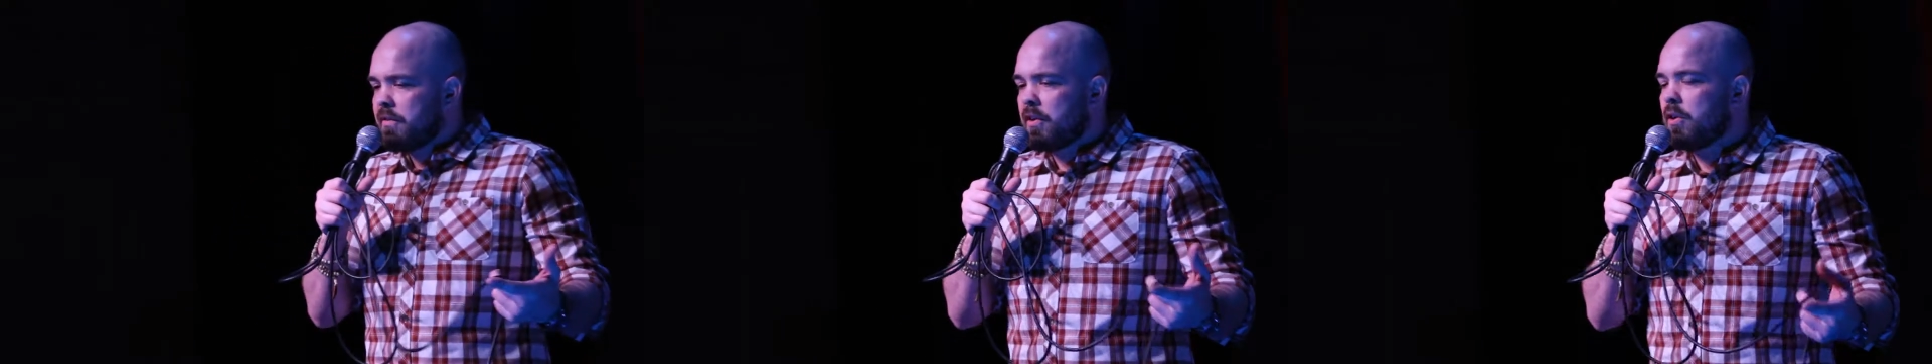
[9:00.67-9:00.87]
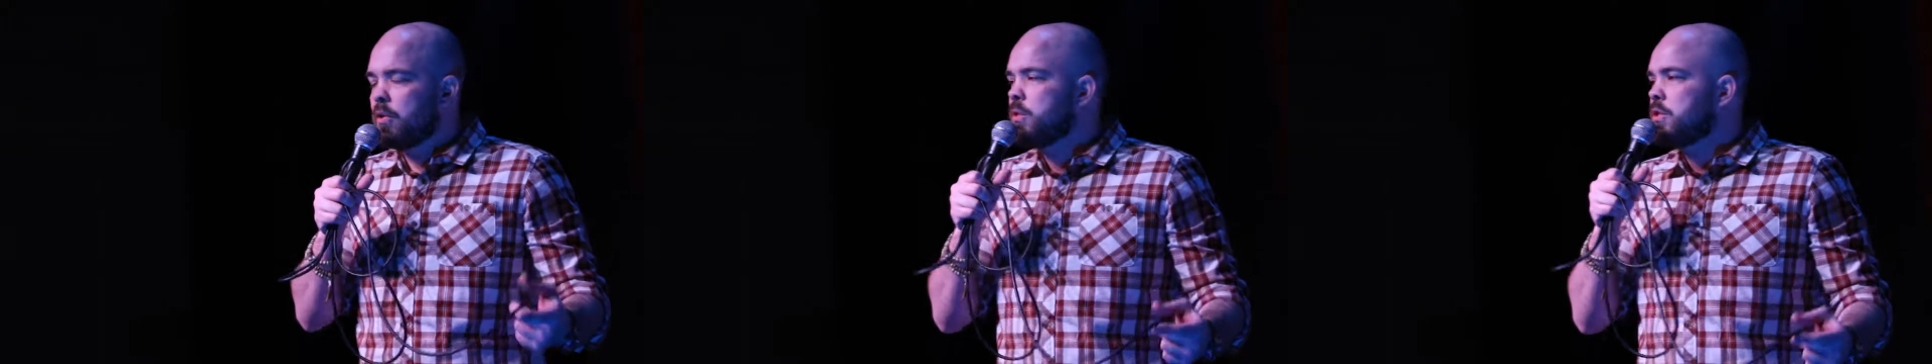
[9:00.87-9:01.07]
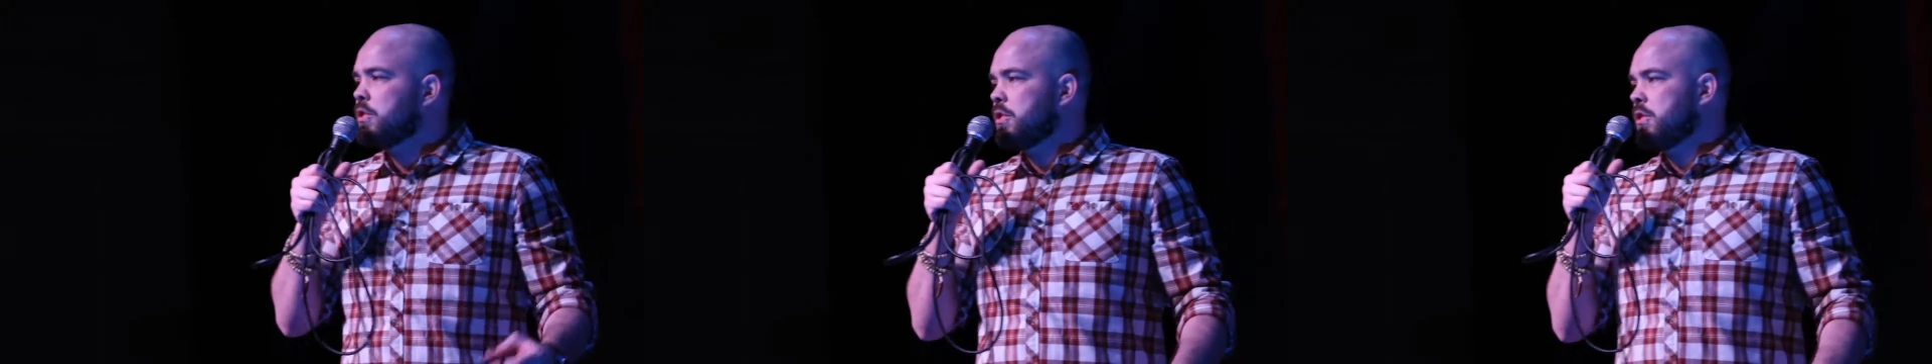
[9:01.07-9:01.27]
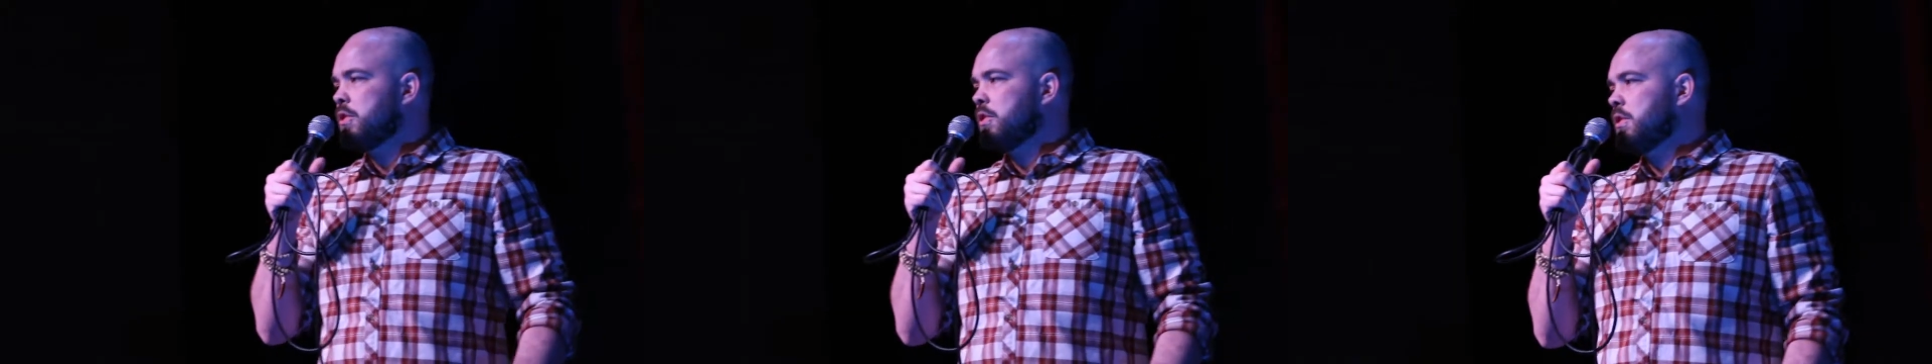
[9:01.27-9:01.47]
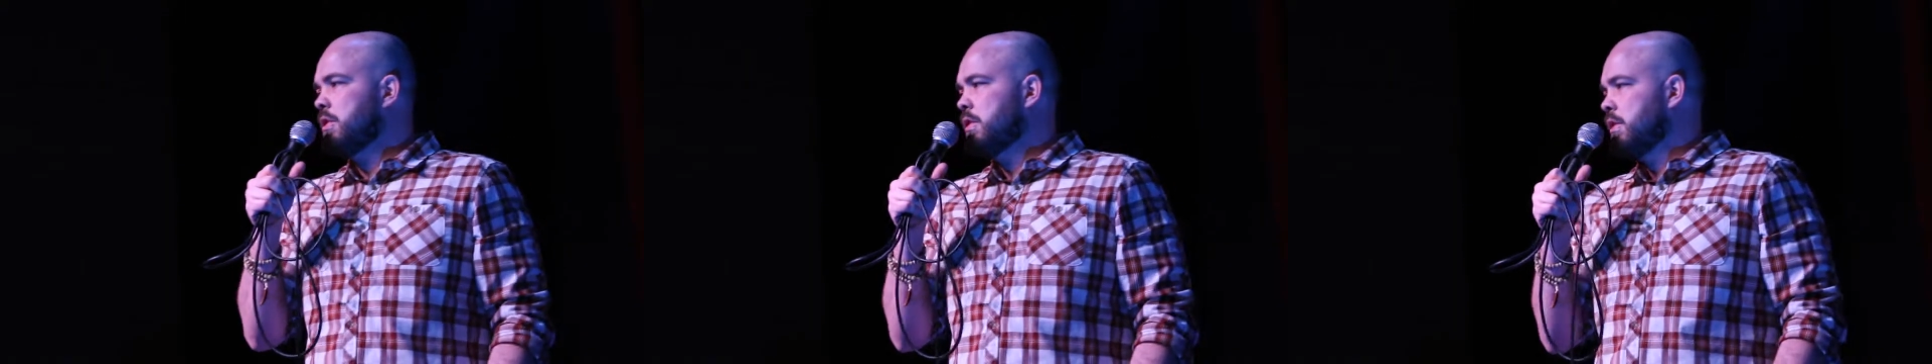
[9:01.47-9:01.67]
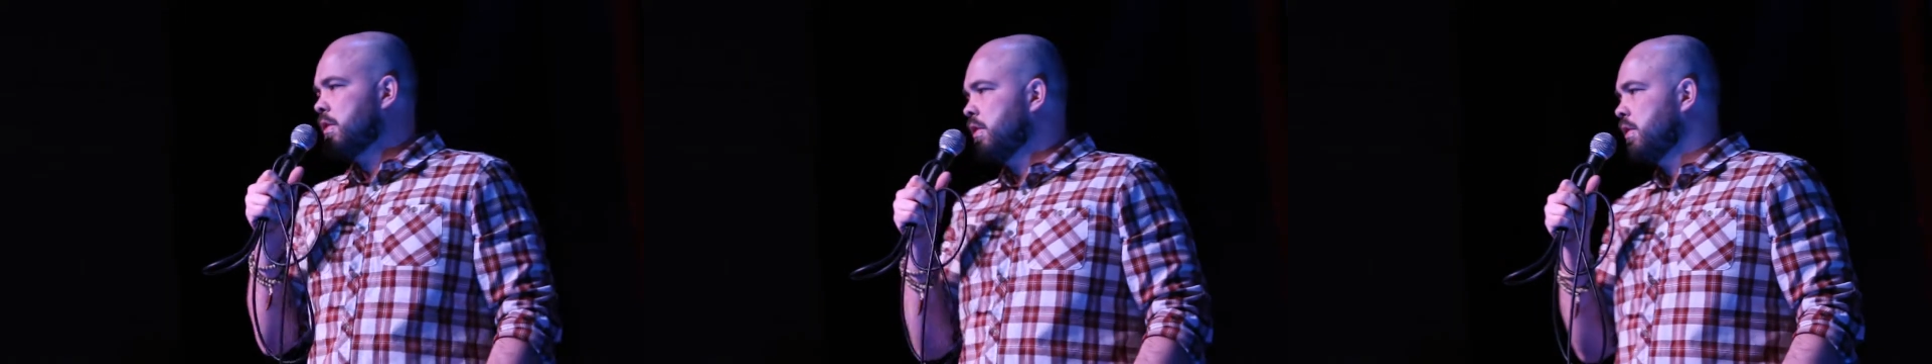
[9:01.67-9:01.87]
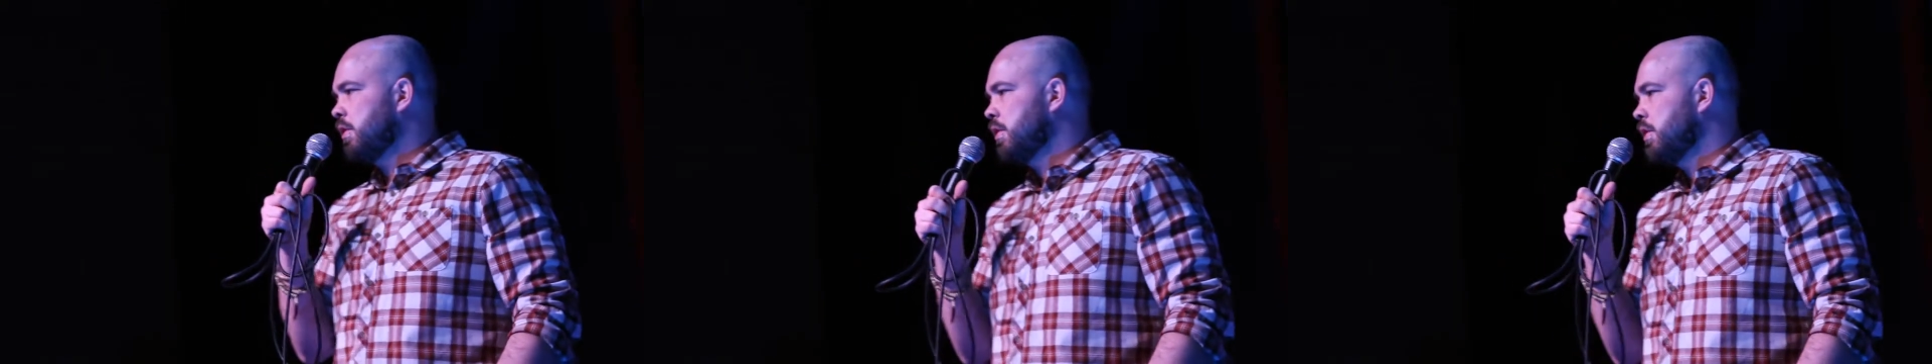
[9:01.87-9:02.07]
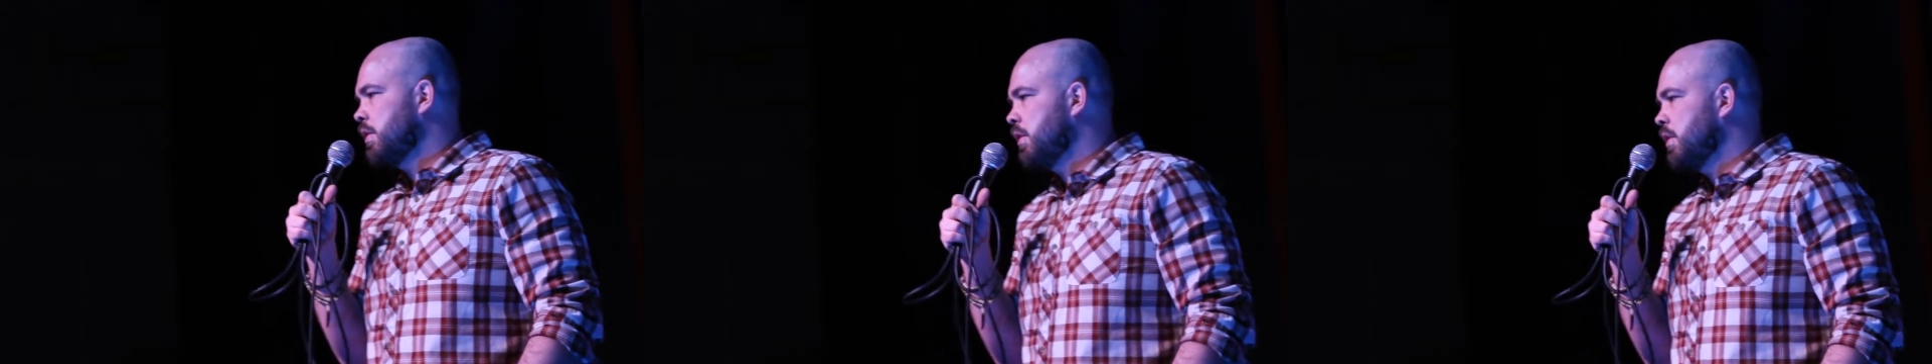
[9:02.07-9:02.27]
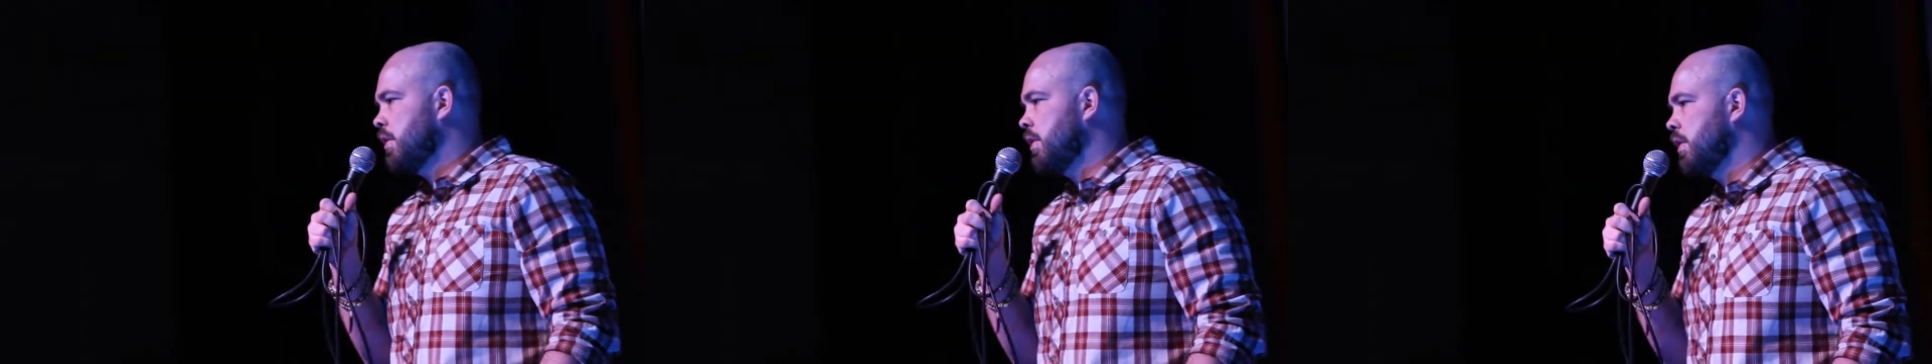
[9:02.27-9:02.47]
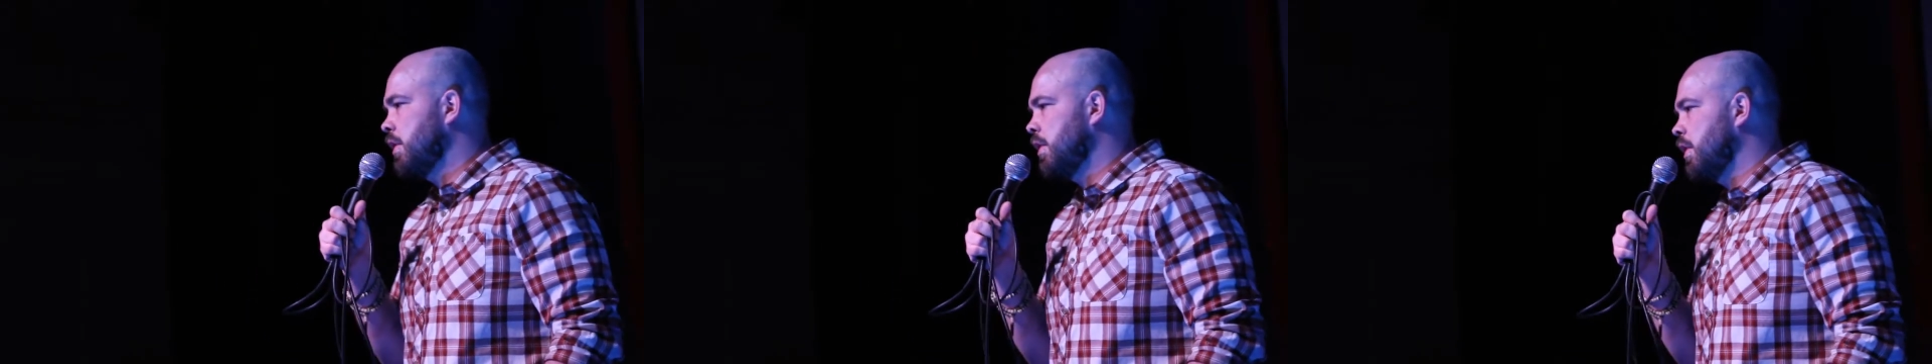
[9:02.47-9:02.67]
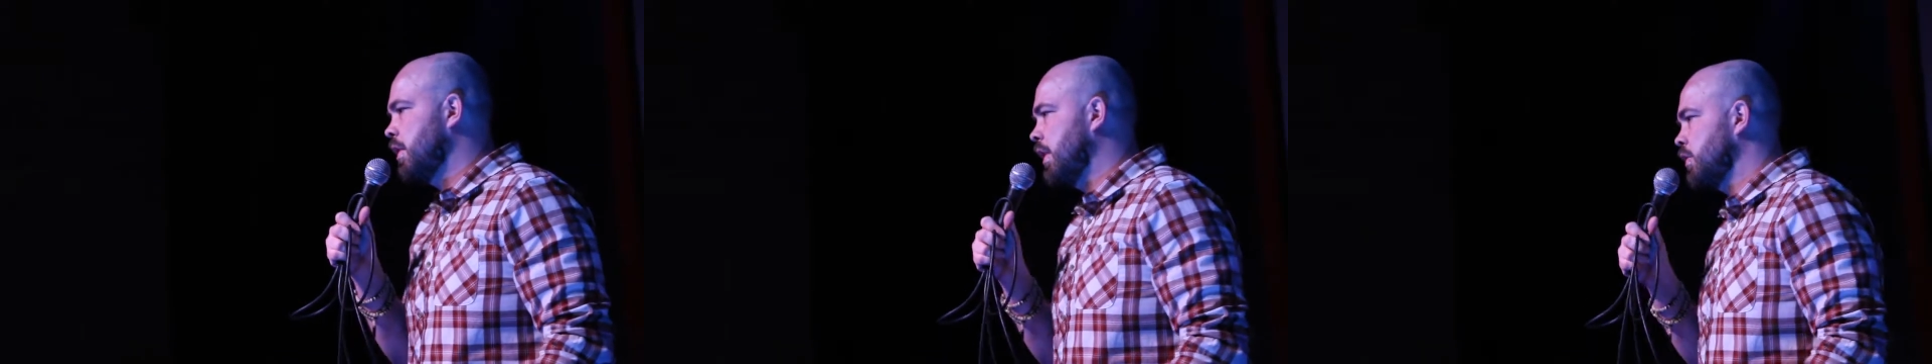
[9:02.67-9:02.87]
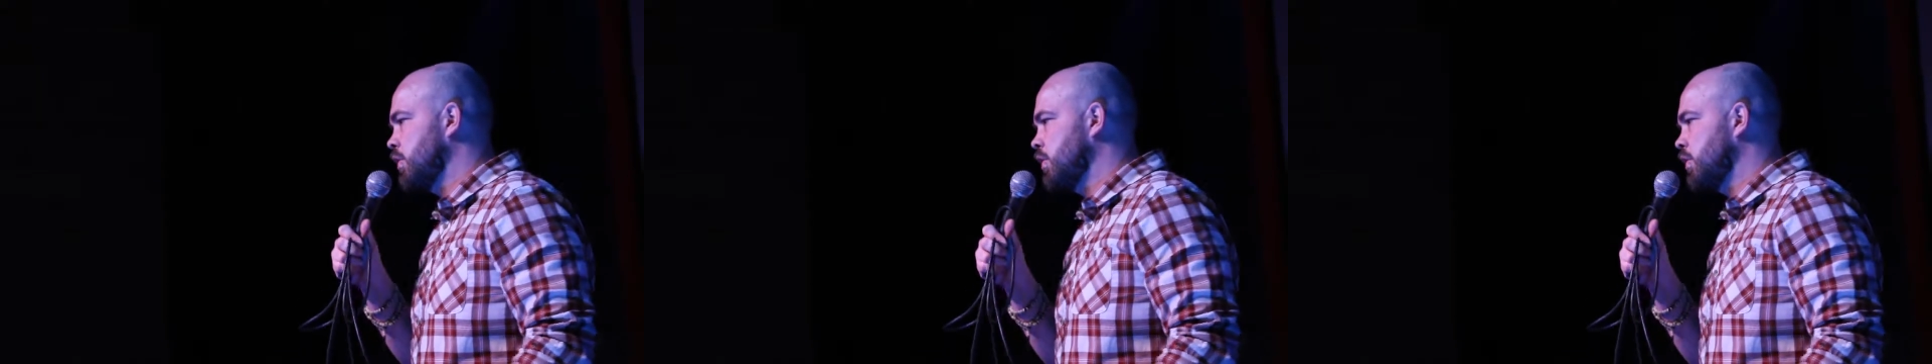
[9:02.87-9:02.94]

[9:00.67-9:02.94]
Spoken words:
noticed. I